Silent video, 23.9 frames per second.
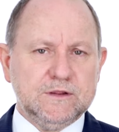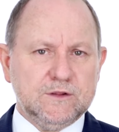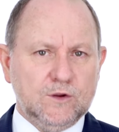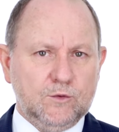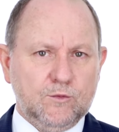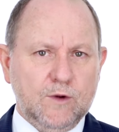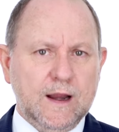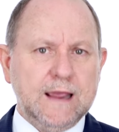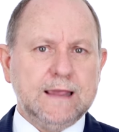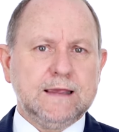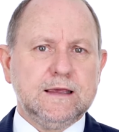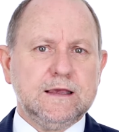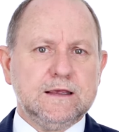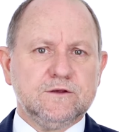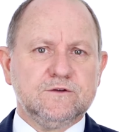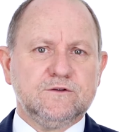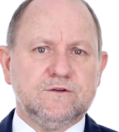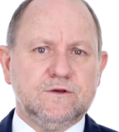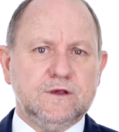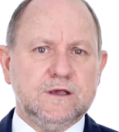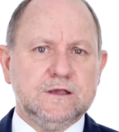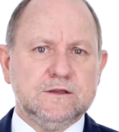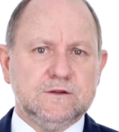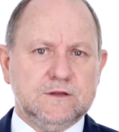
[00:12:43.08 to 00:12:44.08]
in the
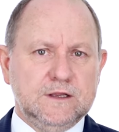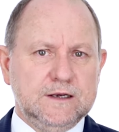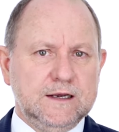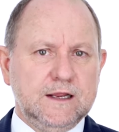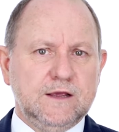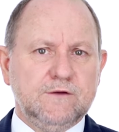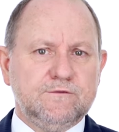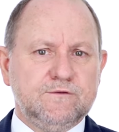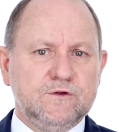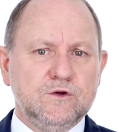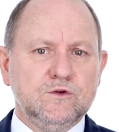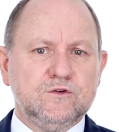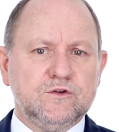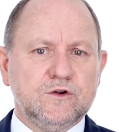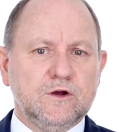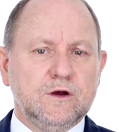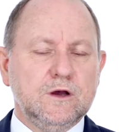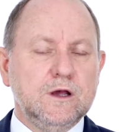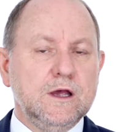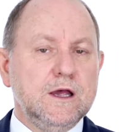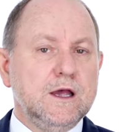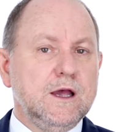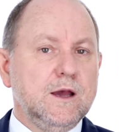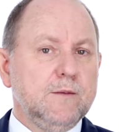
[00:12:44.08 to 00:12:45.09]
rankings in the near
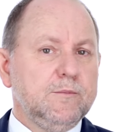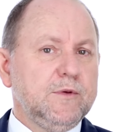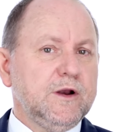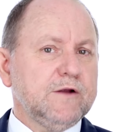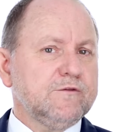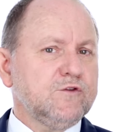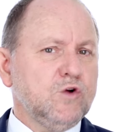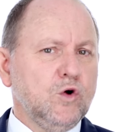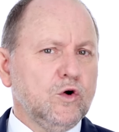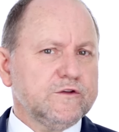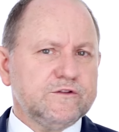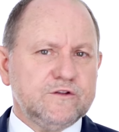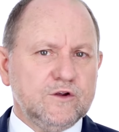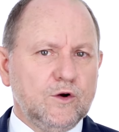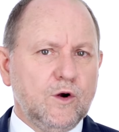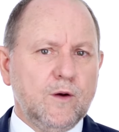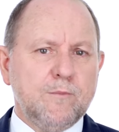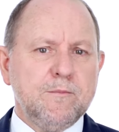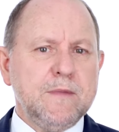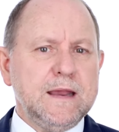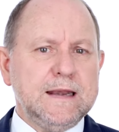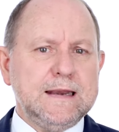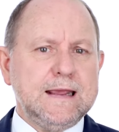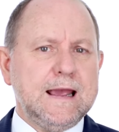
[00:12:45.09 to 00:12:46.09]
future. But of course, there are
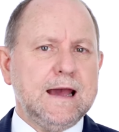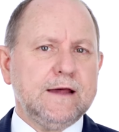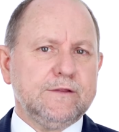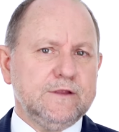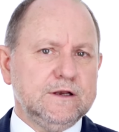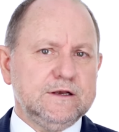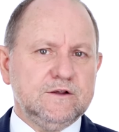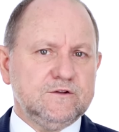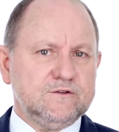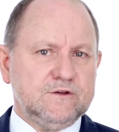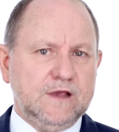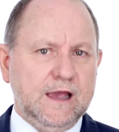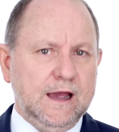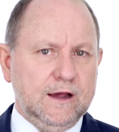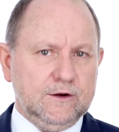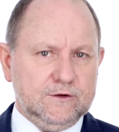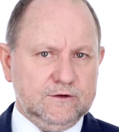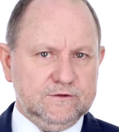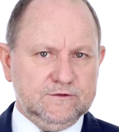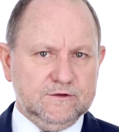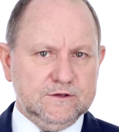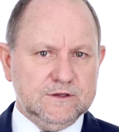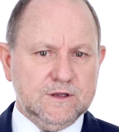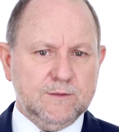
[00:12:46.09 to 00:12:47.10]
many other
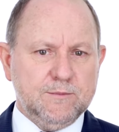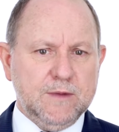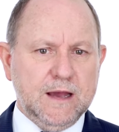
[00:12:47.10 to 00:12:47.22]
discounters in the